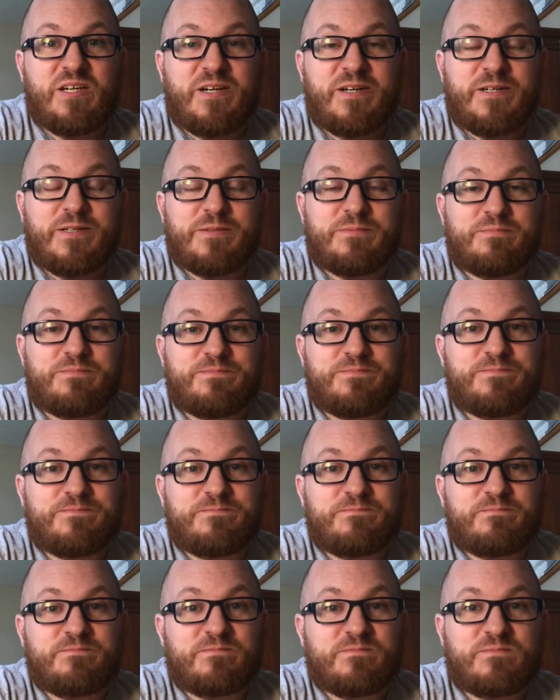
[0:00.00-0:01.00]

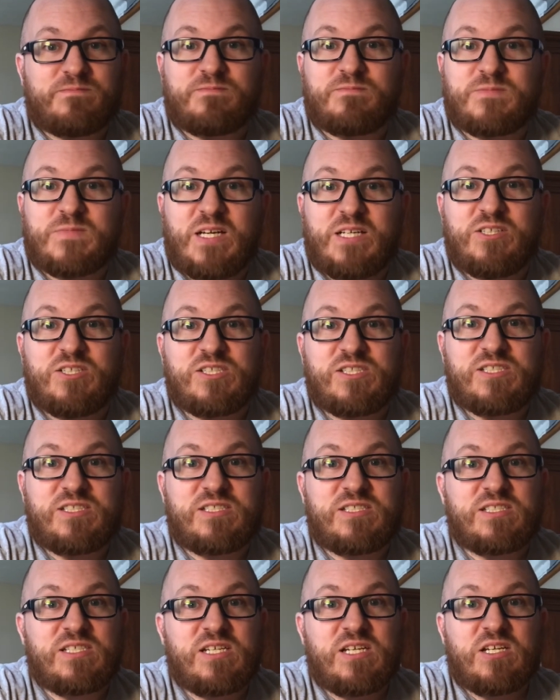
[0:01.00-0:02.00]
I
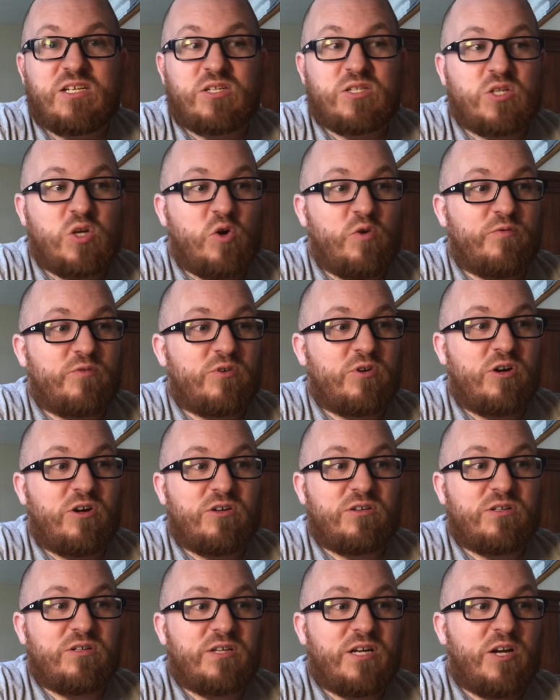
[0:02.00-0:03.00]
just
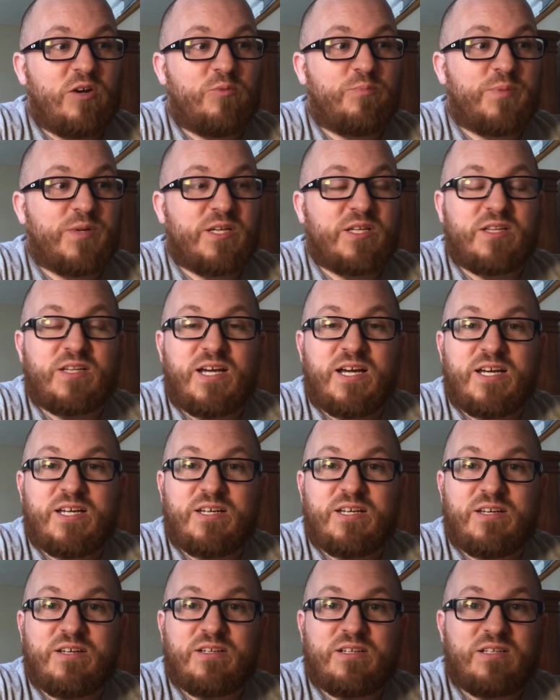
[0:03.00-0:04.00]
overall are helping a
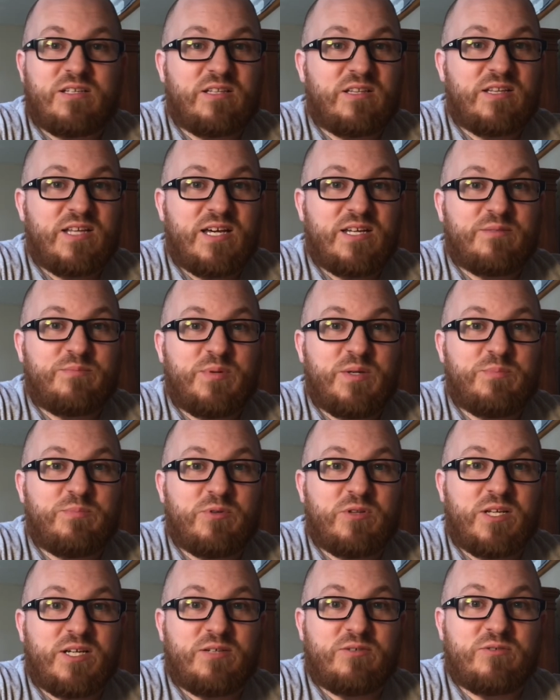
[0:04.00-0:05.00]
lot of
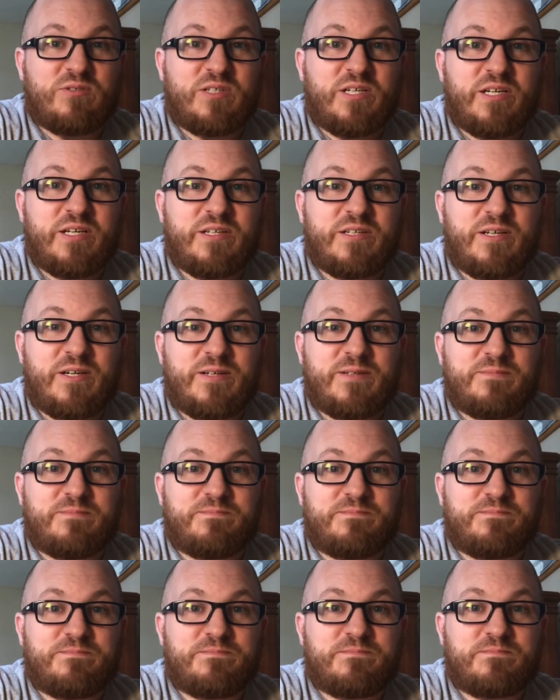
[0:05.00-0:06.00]
people out, and